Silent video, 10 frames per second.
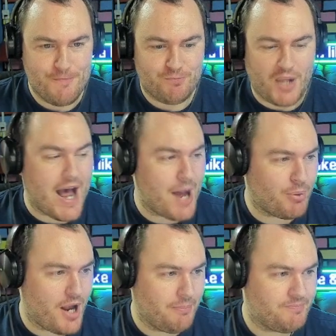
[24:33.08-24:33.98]

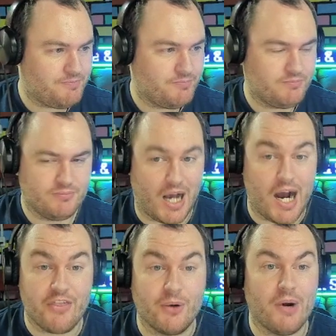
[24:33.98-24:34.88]
Abra,
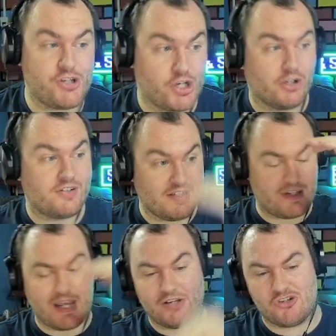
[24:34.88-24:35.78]
I think we're actually going to see
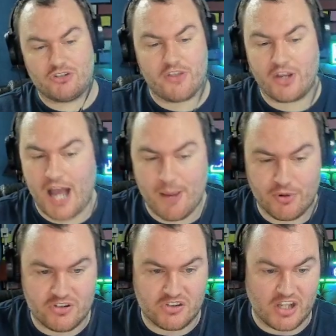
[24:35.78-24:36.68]
stages. I think
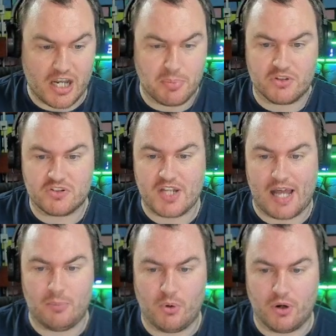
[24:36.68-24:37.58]
Abra's C because
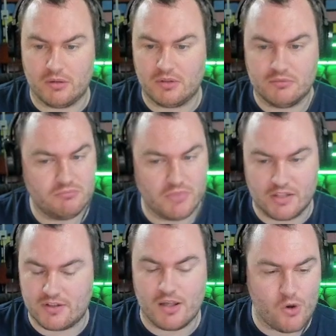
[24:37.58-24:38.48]
Teleport
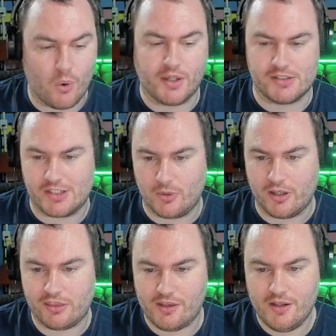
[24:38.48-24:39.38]
is annoying to deal
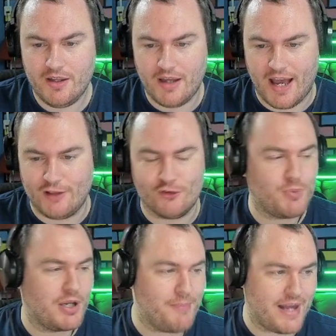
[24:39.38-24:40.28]
with. And there's
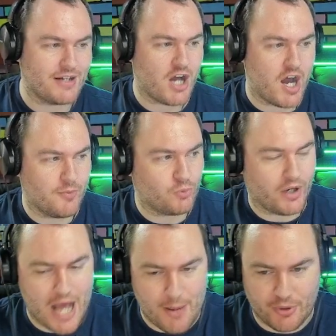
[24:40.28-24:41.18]
been many times where
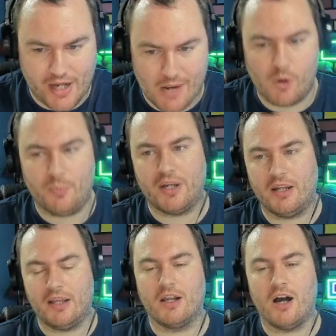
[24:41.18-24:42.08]
an Abra came up in
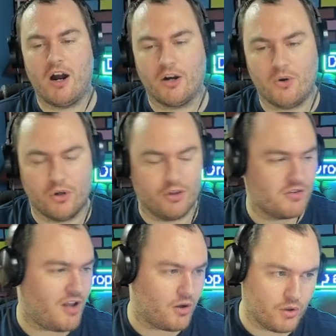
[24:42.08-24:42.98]
a hardcore
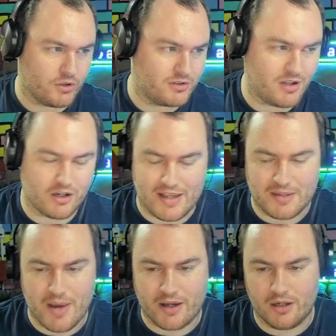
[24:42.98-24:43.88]
Nuzlocke or a Nuzlocke, any
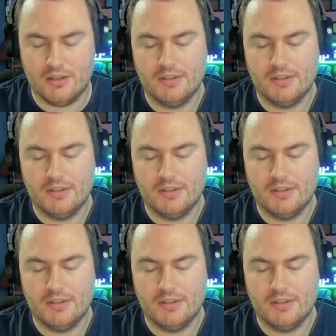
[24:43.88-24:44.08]
matter,